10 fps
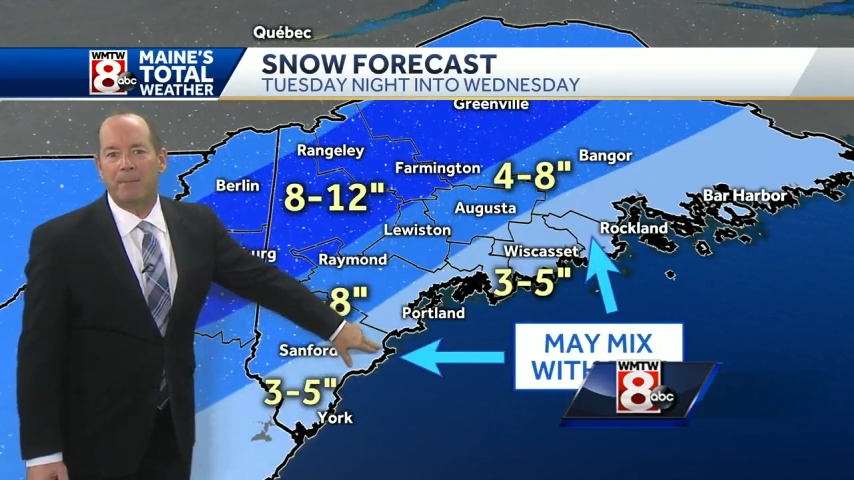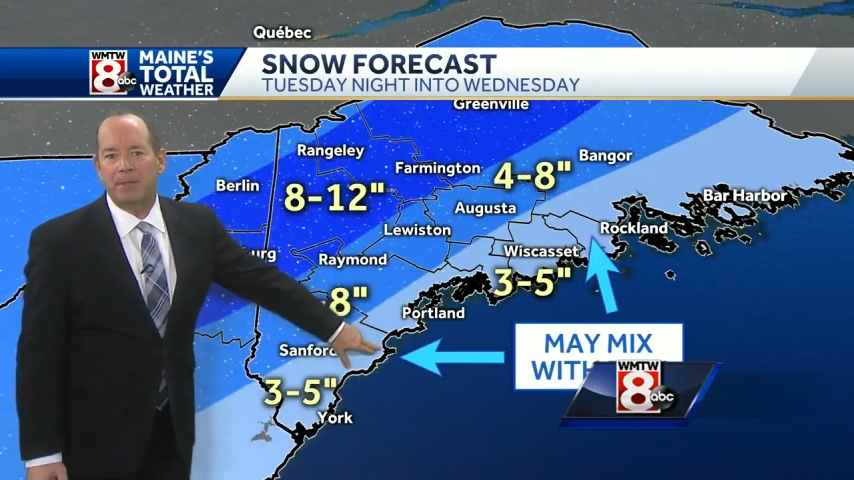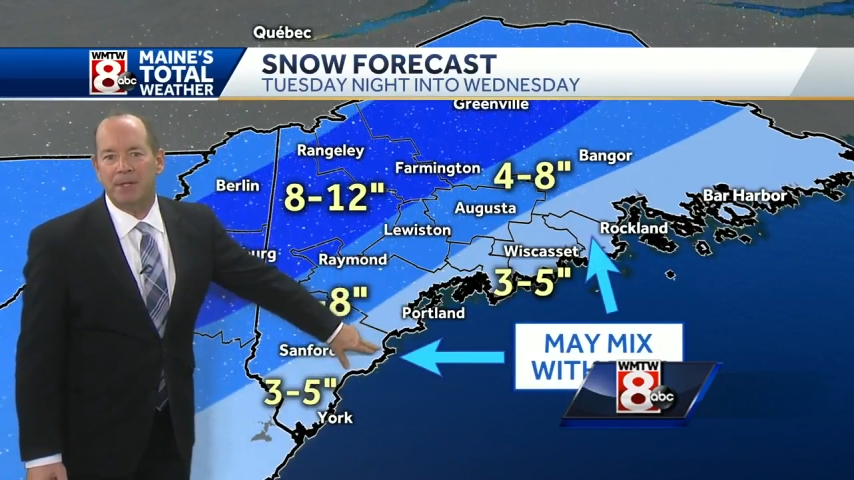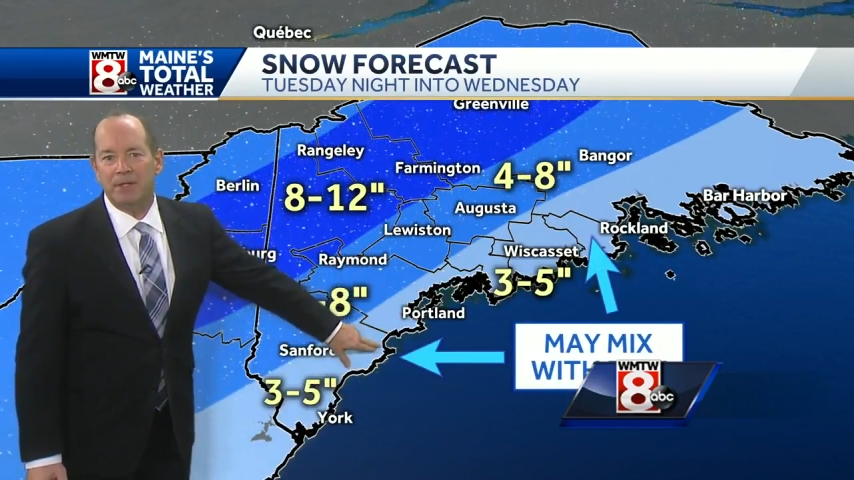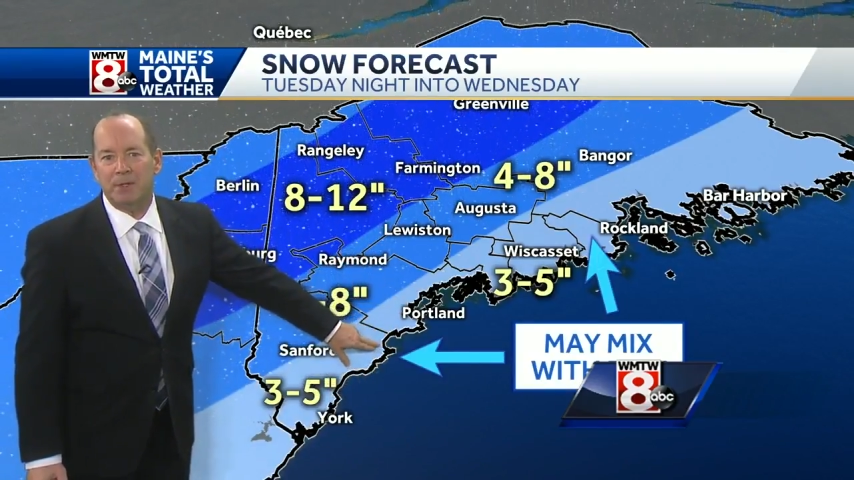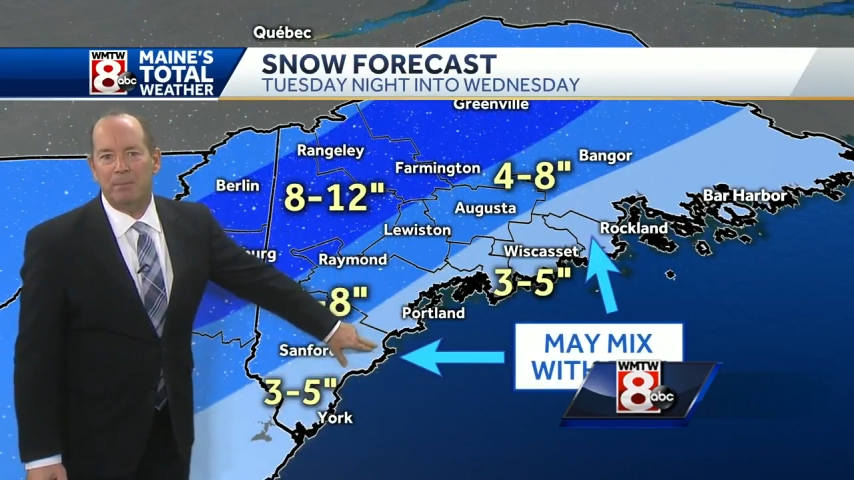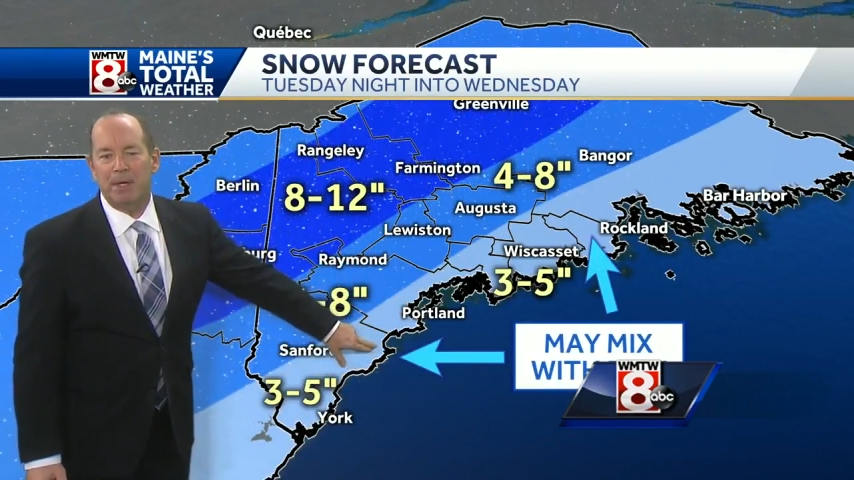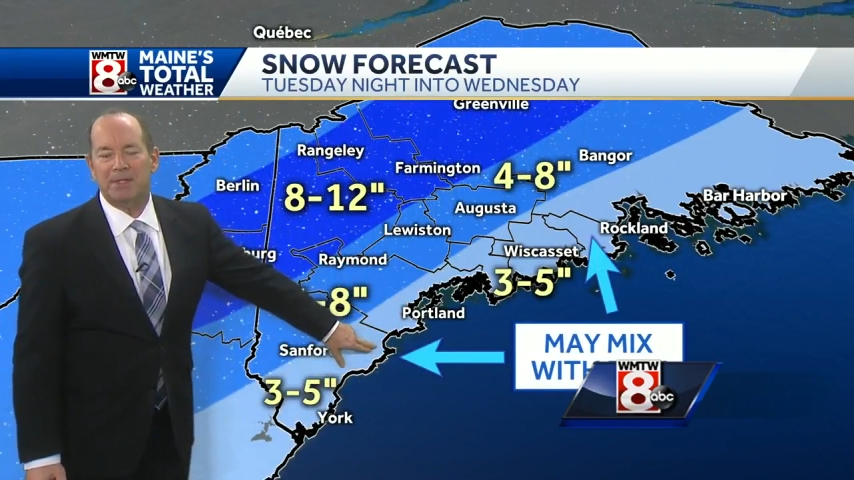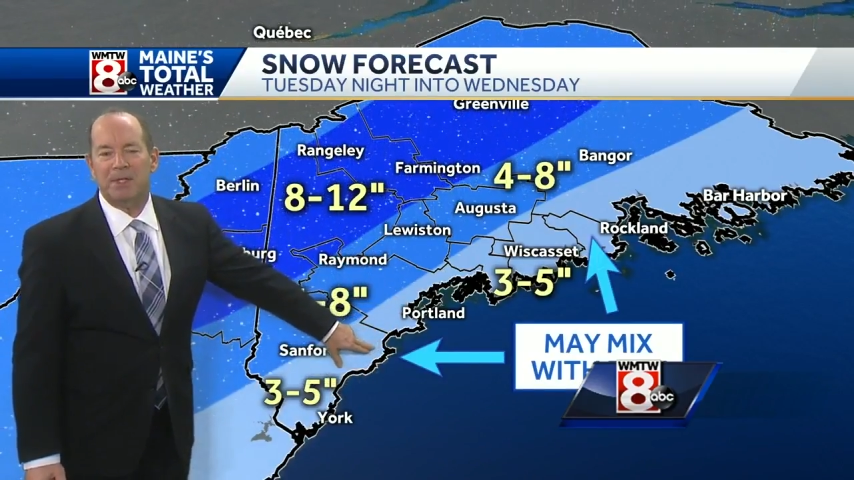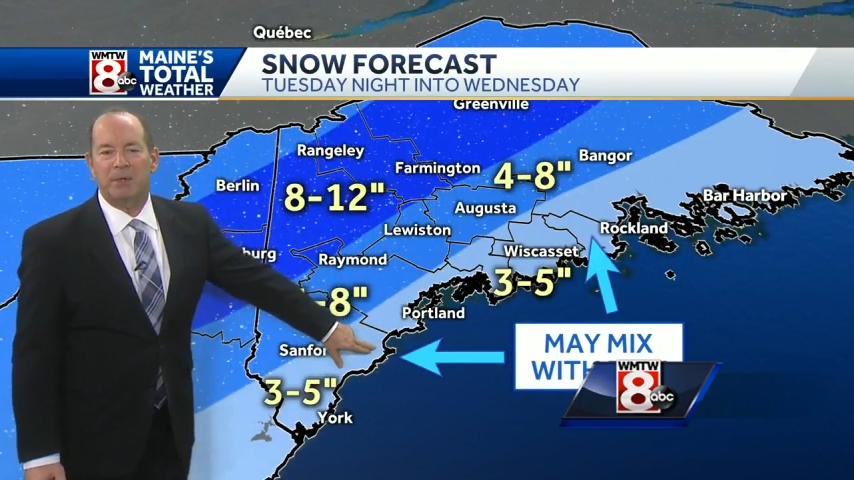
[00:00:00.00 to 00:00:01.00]
that potential
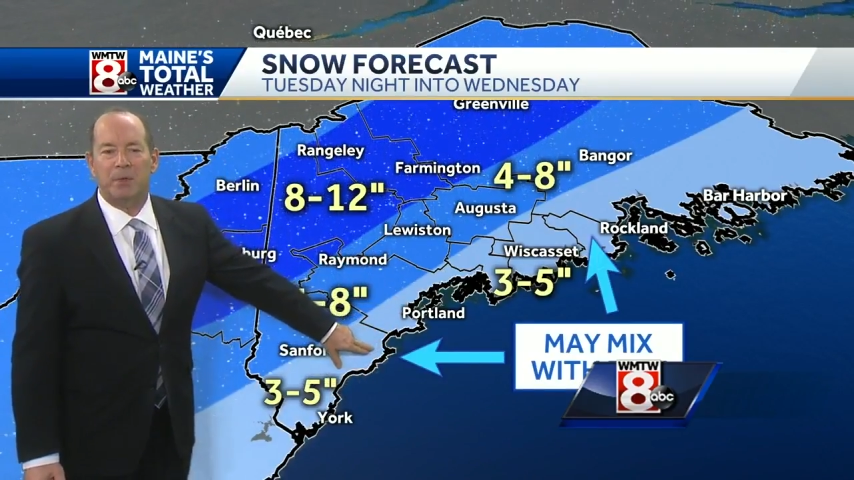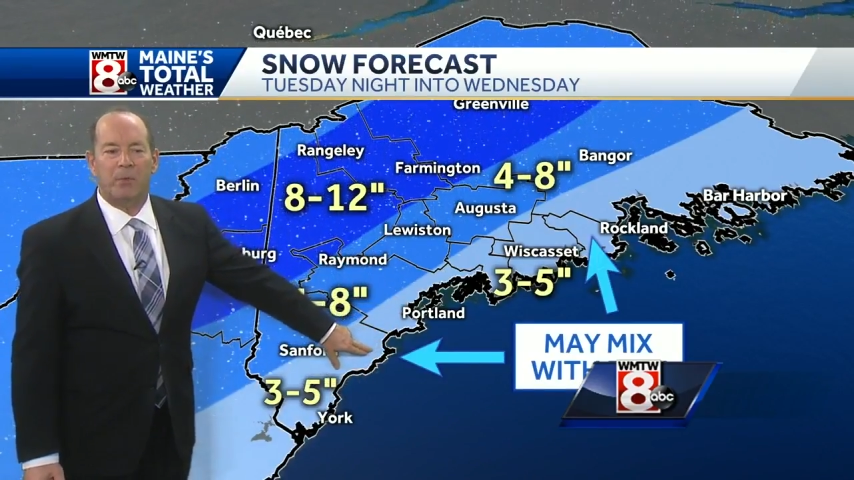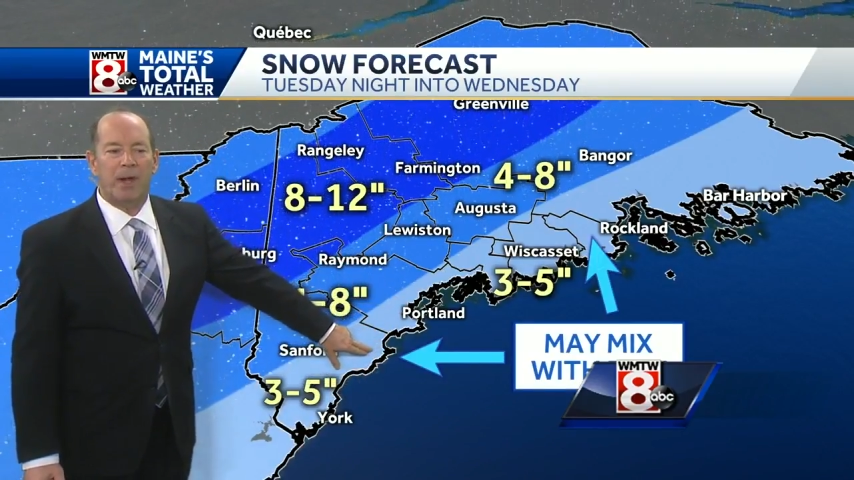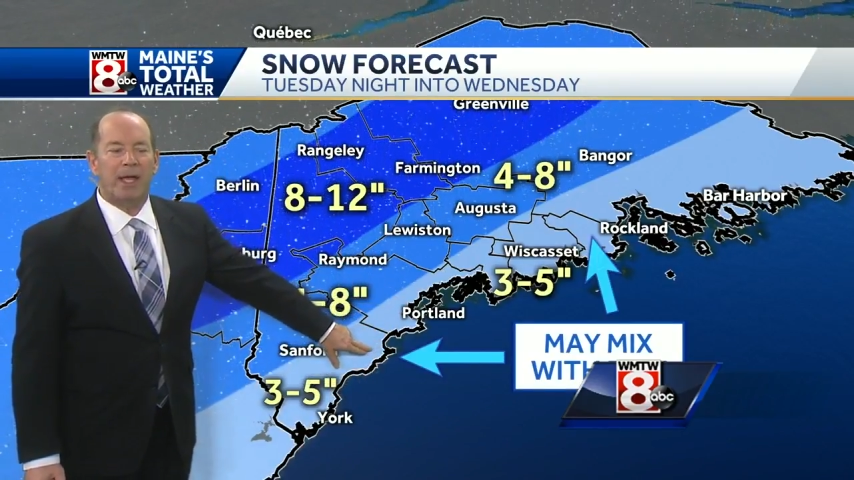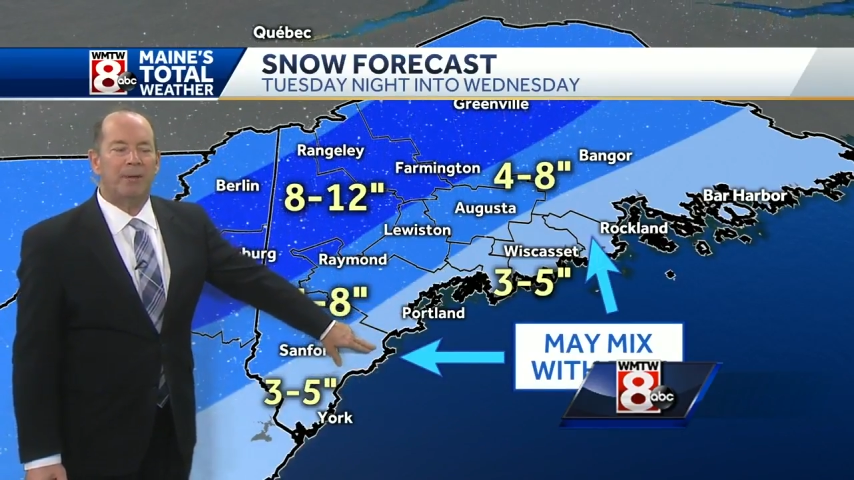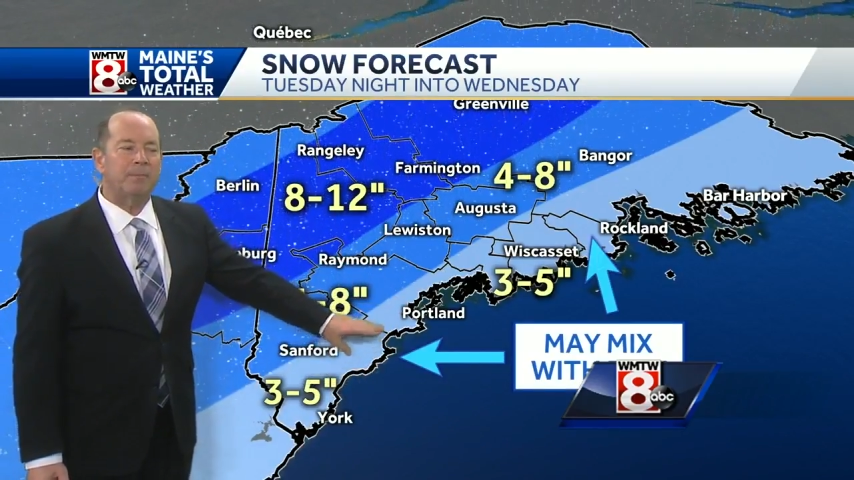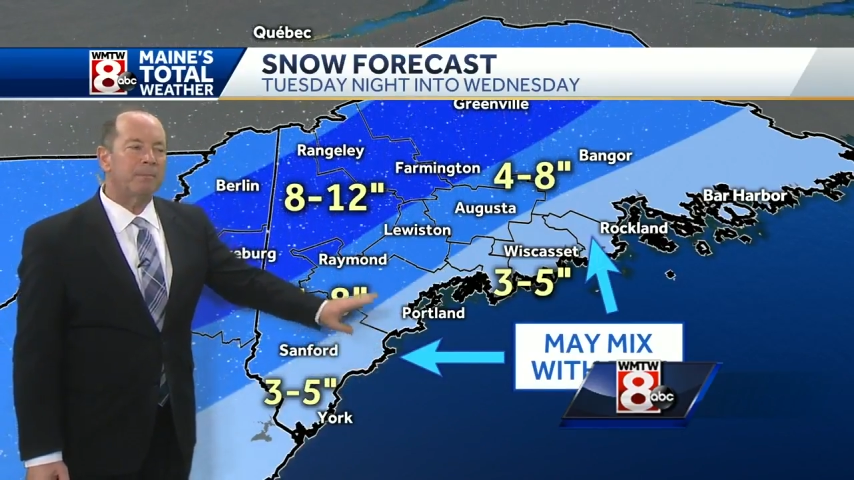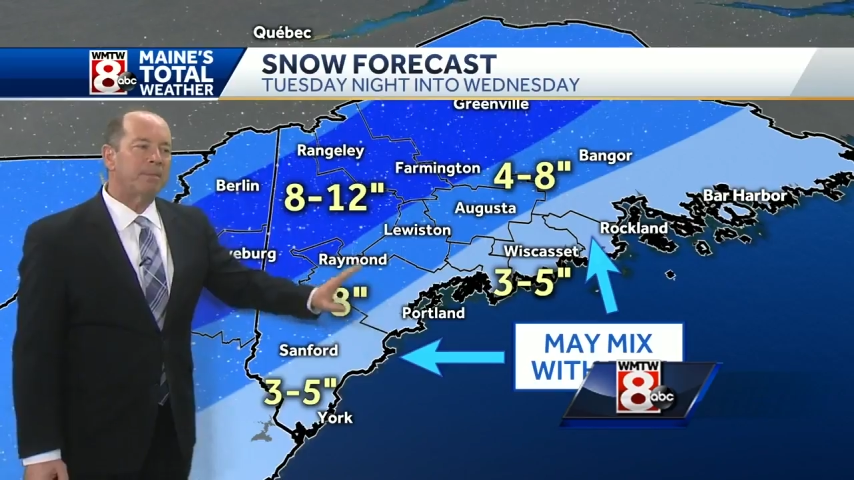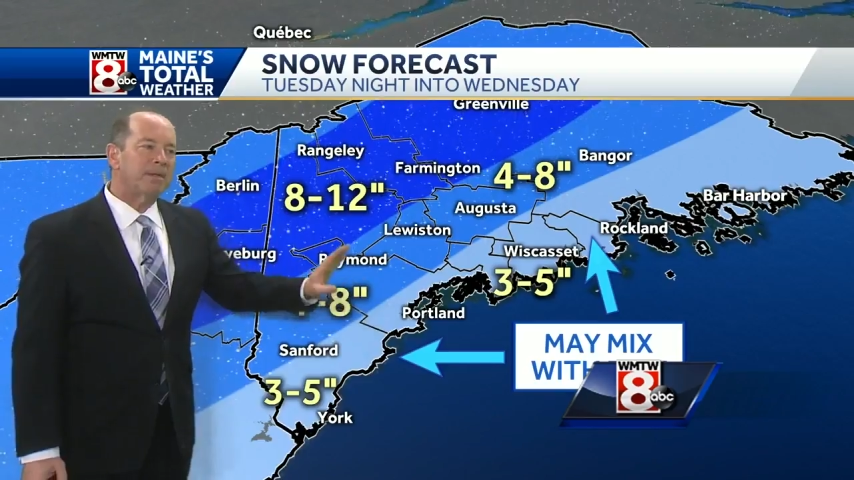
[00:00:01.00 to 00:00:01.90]
mixing with rain.